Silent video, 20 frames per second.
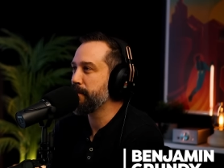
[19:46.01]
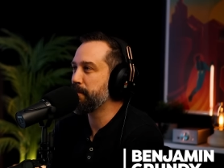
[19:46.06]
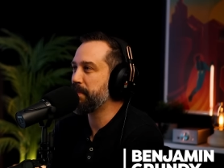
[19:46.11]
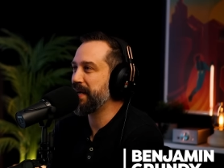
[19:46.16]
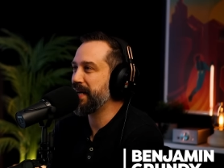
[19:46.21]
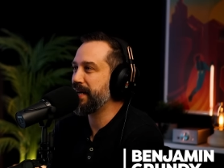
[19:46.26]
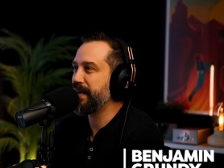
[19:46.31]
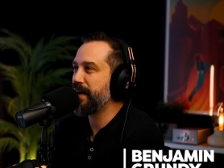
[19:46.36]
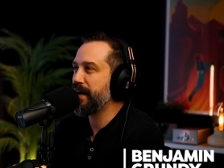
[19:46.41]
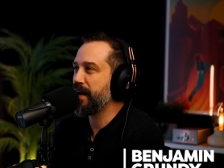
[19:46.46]

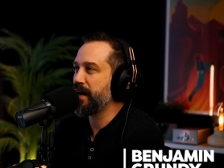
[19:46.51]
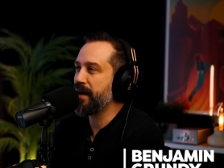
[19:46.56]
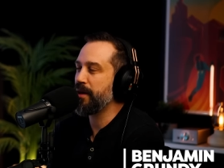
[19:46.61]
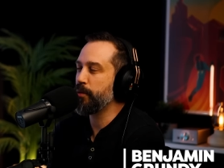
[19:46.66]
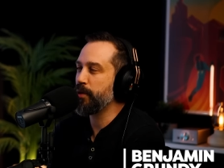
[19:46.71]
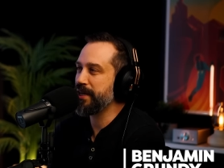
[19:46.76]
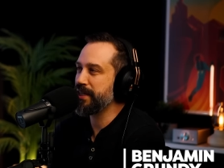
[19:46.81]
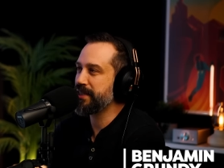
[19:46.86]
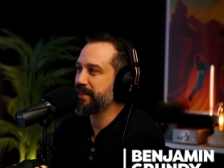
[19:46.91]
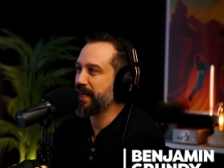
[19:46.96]
But I, I
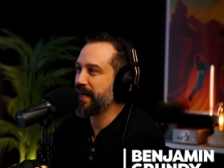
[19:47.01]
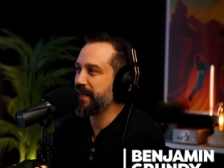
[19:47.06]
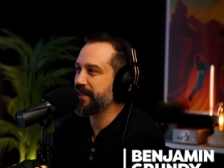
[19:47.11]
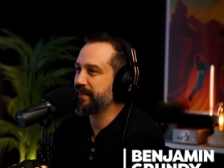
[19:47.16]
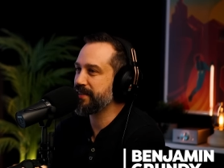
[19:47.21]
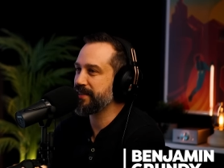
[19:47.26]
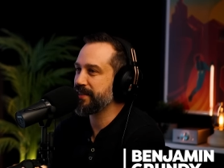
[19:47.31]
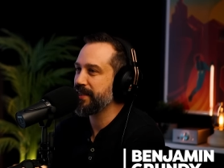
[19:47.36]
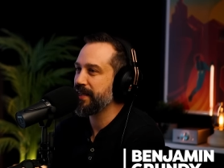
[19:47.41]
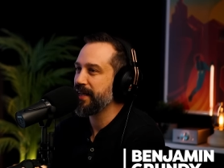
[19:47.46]
wanted like to it
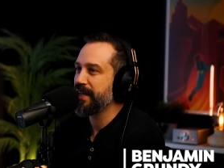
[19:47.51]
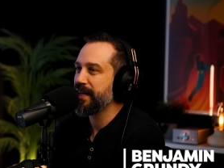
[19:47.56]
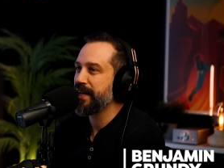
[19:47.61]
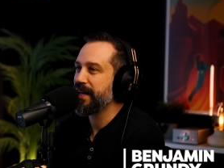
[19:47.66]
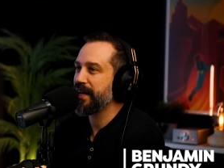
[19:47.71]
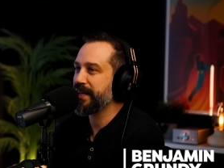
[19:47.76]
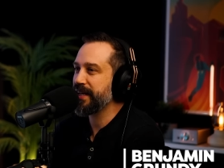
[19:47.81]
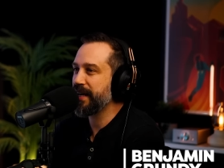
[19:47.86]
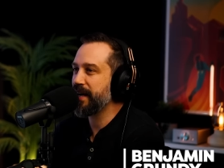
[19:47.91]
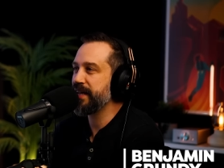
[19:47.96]
can't be
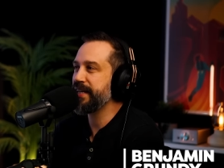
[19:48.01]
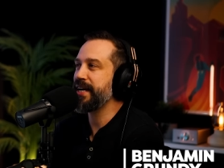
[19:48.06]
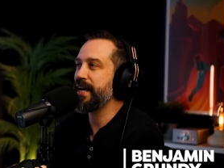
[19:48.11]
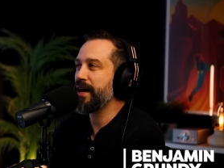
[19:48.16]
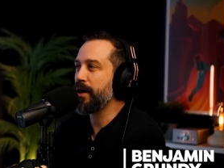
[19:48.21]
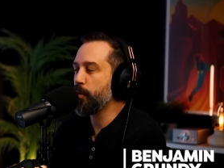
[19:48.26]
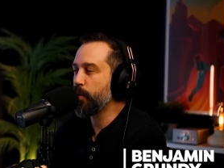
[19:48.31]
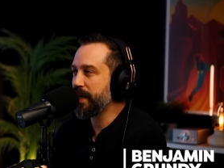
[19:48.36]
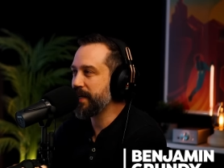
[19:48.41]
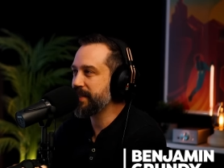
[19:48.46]
real. I can't,
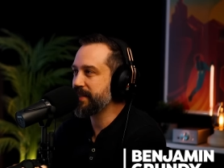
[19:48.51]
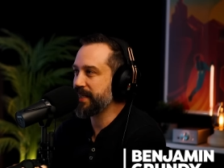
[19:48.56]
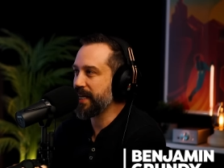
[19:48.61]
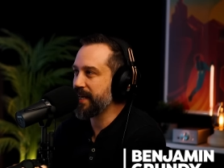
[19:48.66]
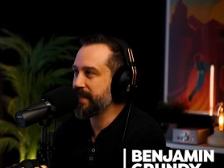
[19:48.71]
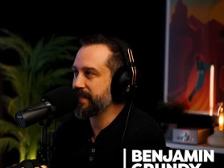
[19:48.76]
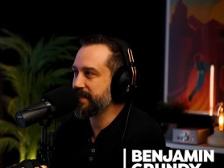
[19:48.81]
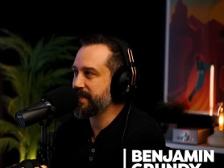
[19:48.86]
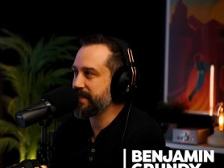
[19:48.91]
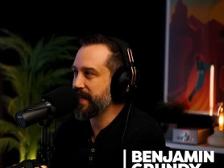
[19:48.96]
yeah, I wanted to
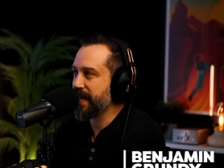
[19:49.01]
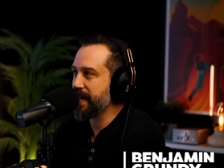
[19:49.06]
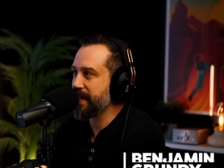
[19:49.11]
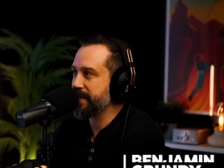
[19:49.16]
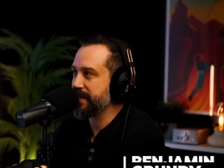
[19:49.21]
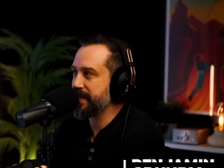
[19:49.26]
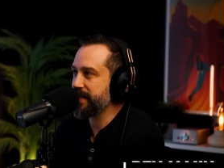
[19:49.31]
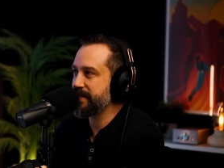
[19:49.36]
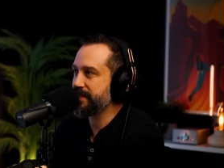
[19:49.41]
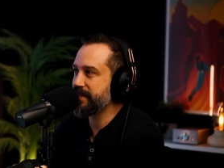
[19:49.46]

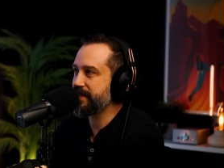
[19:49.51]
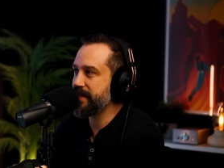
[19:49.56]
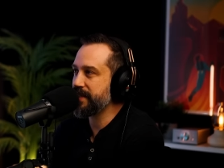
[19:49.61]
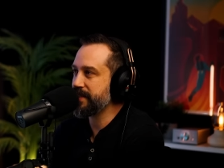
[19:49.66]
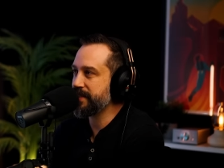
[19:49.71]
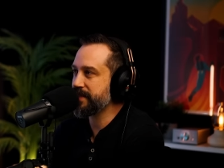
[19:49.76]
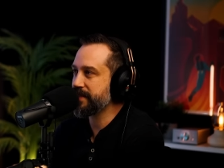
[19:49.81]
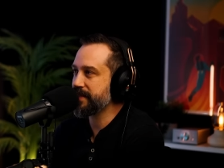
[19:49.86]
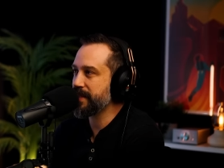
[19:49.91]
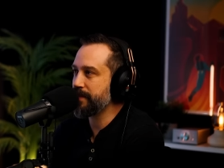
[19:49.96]
understand: is
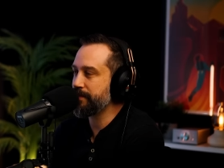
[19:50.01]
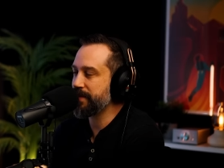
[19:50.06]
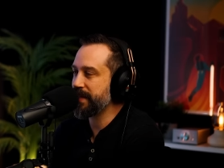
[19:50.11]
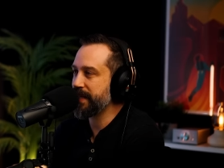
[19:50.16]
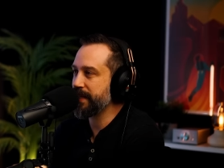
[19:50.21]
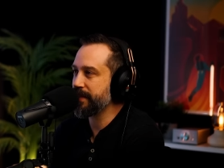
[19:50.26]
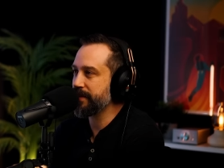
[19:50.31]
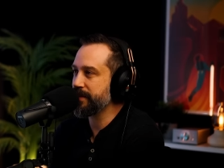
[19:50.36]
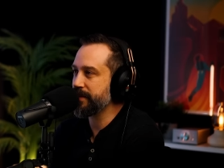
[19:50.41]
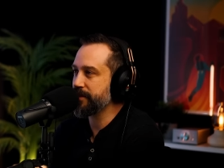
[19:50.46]
this
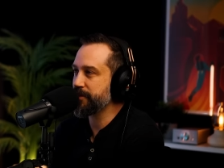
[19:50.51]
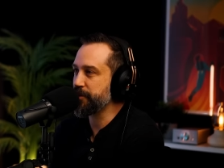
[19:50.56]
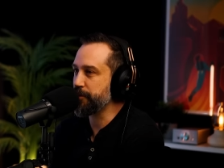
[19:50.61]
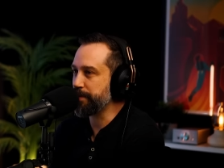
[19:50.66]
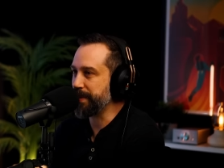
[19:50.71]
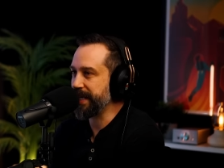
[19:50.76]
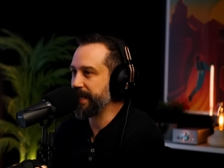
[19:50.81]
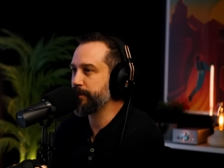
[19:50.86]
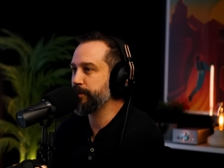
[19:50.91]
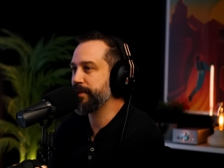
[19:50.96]
something that's
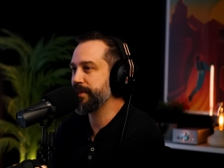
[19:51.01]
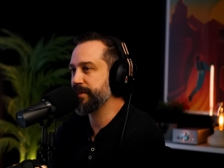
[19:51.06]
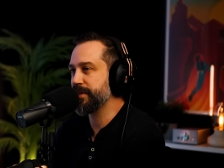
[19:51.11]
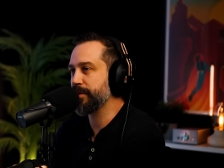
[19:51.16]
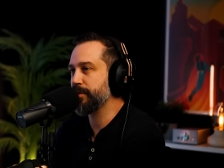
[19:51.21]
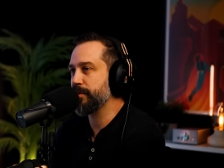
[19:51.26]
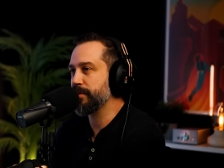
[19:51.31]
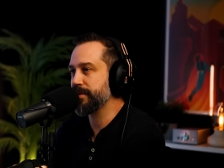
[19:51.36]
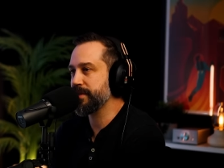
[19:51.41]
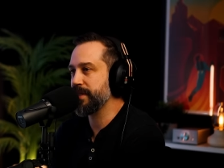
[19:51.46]
ubiquitous
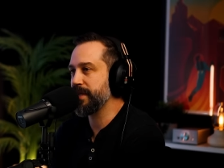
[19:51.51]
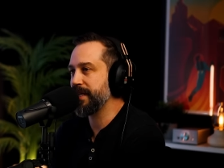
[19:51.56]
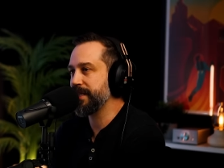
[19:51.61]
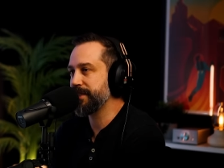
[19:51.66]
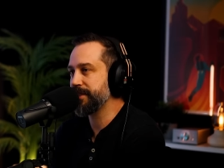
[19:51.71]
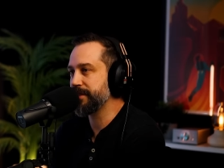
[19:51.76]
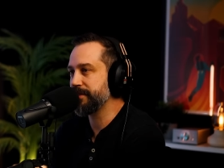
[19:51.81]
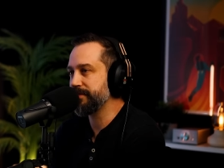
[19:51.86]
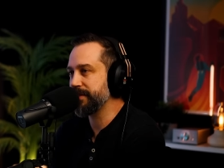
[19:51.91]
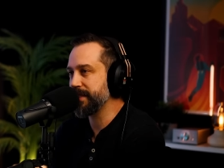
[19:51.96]
across the
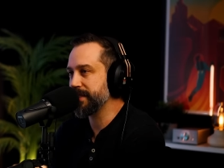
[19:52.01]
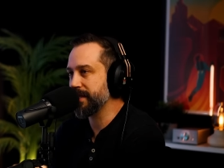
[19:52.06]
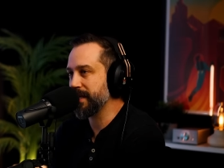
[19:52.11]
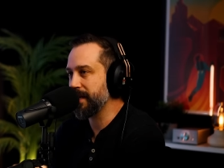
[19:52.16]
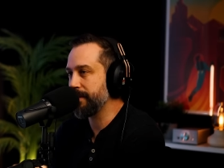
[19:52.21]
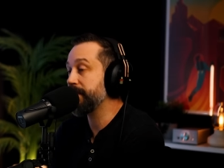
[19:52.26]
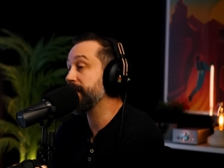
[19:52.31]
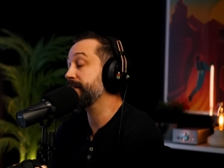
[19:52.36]
Nation of Islam?